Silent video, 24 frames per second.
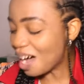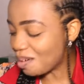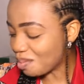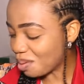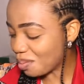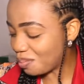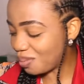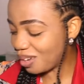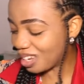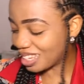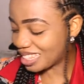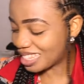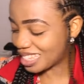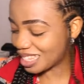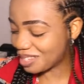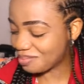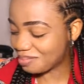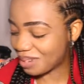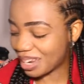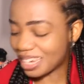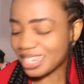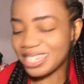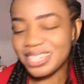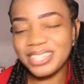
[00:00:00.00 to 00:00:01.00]
I'm unboxing
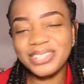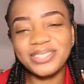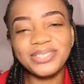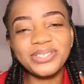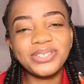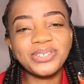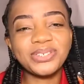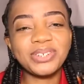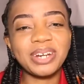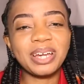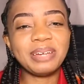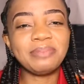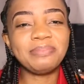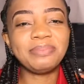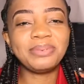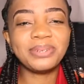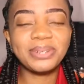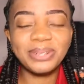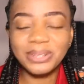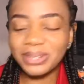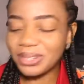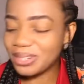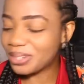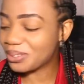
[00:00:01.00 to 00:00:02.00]
my new
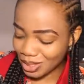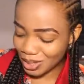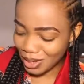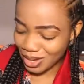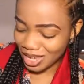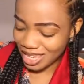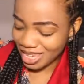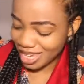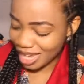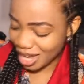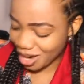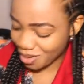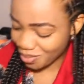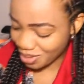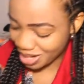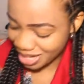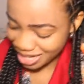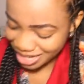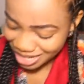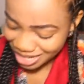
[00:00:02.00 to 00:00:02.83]
tripod. So here we